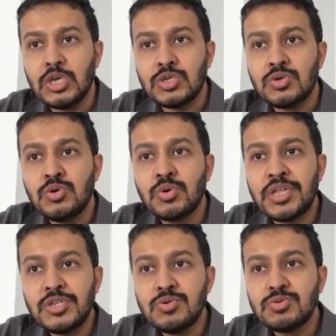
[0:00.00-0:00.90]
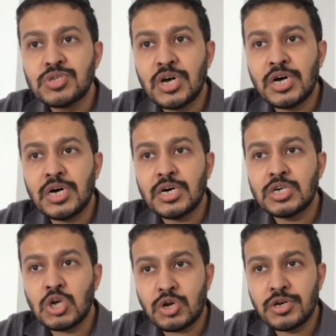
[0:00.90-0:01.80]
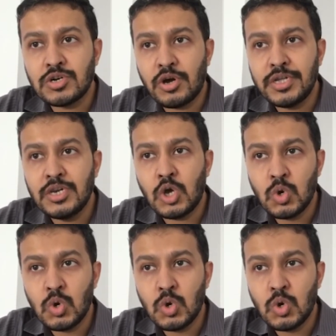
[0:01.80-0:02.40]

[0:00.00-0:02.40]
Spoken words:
So you can use coconut oil,